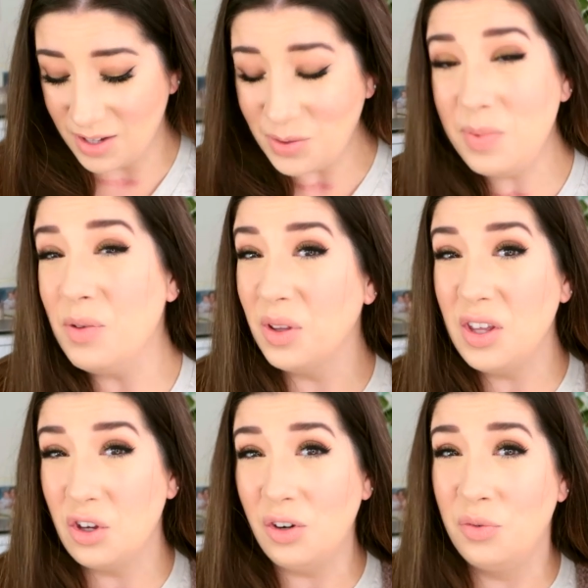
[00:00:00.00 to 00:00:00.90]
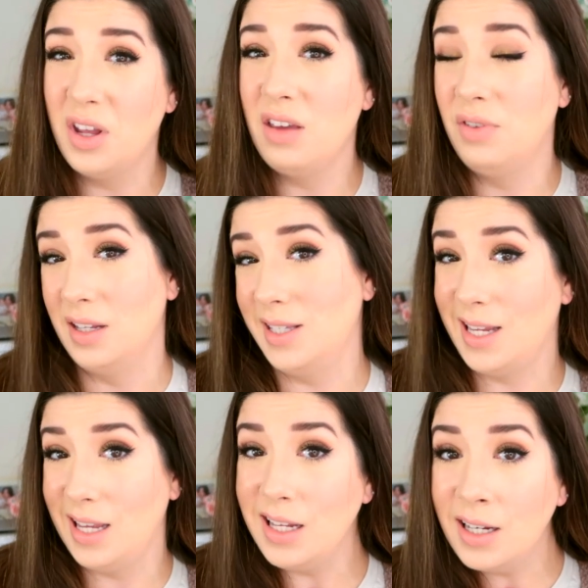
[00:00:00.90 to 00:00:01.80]
this would be really good for even a
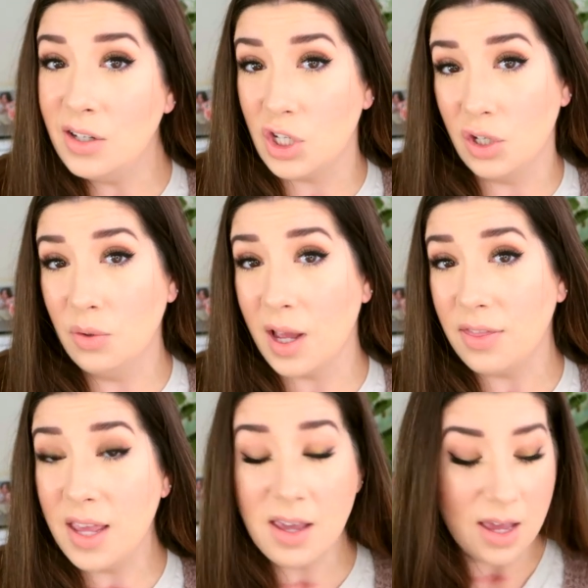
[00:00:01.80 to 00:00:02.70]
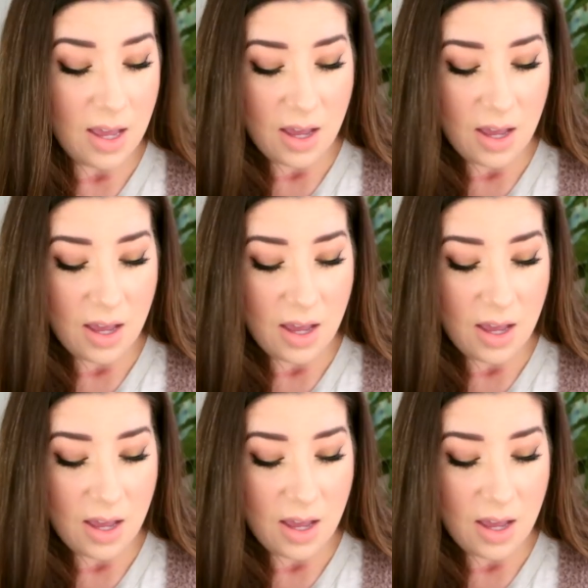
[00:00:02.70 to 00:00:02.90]
teen too i think